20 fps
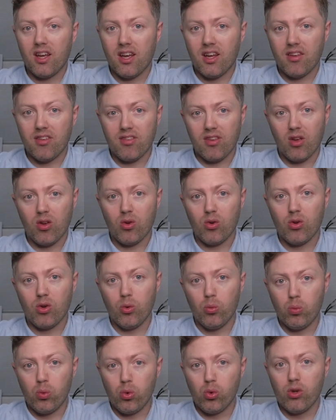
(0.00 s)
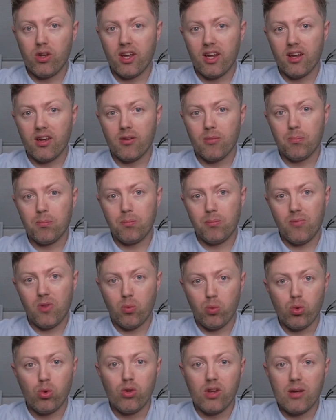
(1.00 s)
So the
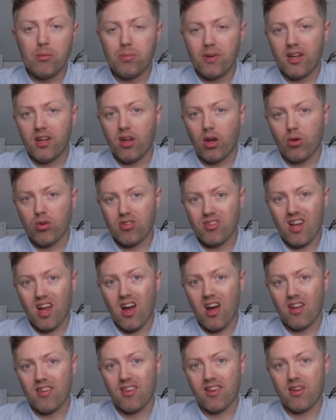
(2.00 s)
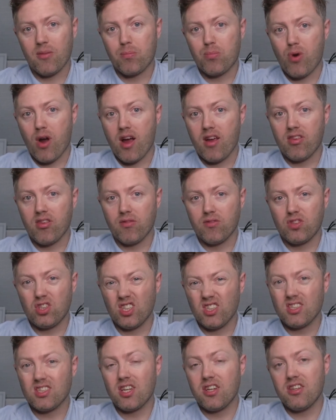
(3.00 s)
Wuling Bingo starts at a price of
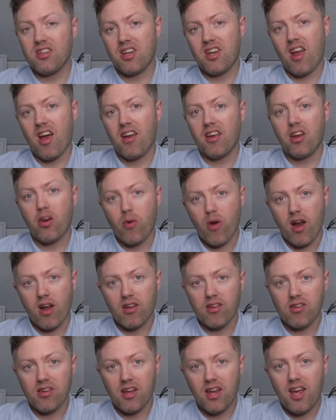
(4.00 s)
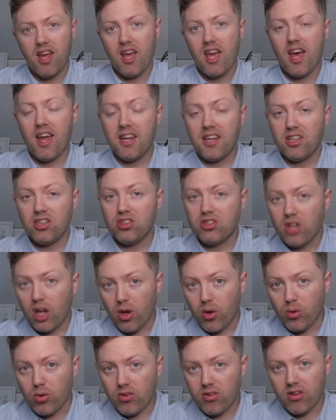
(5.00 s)
just under $9,000, and it
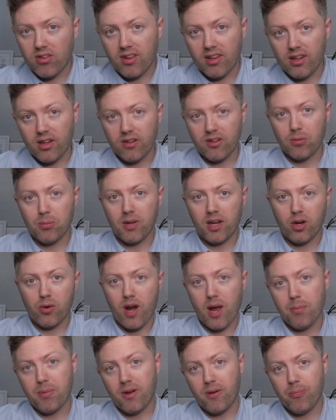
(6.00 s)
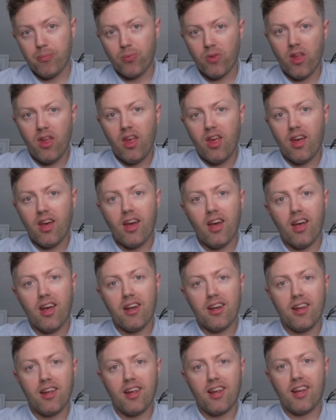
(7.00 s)
shows because it looks a bit crapper.
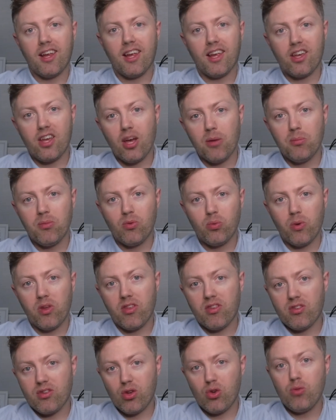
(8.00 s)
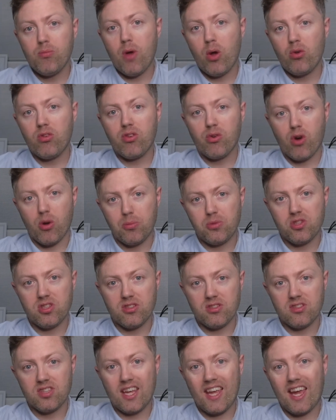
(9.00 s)
And it comes with two motor
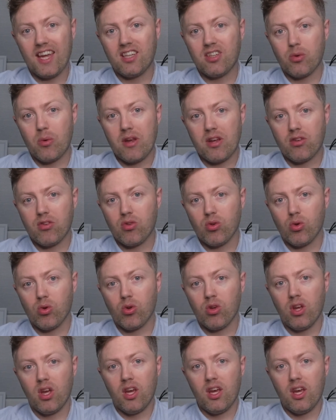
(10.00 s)
options catering to